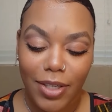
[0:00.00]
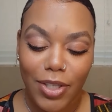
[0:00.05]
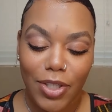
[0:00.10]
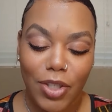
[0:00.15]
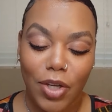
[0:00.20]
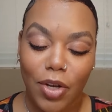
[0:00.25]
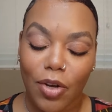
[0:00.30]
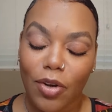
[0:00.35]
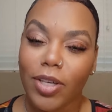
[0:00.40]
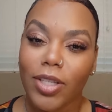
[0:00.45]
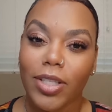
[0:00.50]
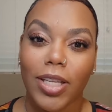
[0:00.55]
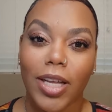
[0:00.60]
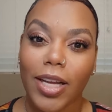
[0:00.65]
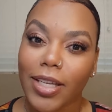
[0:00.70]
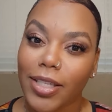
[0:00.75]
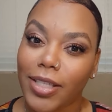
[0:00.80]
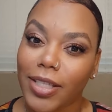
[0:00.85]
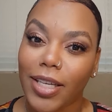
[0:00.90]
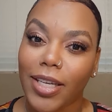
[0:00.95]
So,
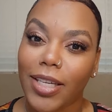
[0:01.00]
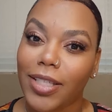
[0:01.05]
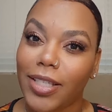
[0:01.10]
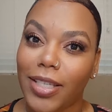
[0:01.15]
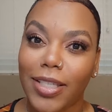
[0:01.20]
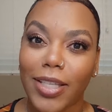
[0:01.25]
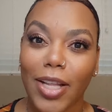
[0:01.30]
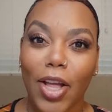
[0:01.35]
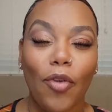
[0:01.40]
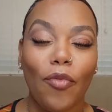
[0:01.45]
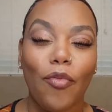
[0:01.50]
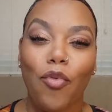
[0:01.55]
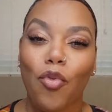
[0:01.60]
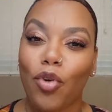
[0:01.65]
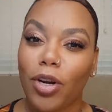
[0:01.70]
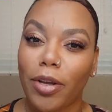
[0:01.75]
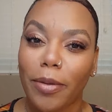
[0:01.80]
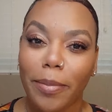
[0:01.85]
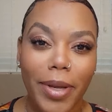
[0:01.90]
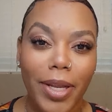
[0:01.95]
like I said, it took like
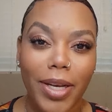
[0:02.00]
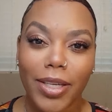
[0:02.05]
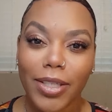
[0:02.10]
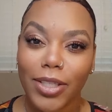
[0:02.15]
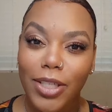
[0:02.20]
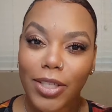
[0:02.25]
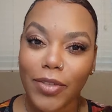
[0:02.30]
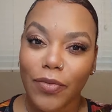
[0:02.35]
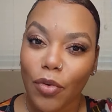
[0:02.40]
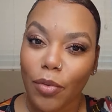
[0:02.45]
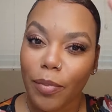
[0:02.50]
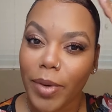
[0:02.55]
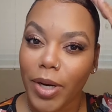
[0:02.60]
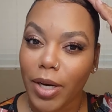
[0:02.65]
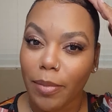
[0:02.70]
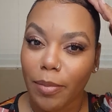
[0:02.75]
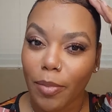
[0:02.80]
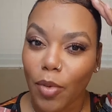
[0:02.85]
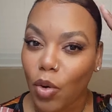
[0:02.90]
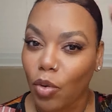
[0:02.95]
40 minutes just for me
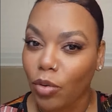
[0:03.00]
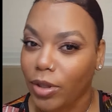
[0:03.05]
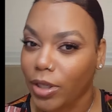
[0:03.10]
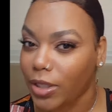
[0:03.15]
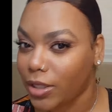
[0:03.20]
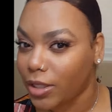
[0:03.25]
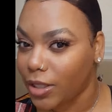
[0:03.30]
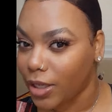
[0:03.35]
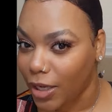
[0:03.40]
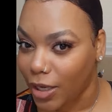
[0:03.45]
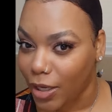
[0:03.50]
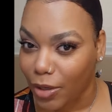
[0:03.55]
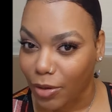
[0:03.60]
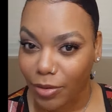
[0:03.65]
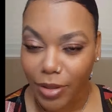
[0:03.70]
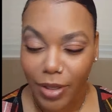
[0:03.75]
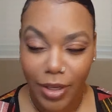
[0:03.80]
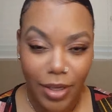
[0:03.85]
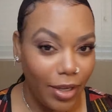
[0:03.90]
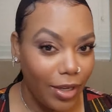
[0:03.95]
to mold this
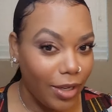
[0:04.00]
down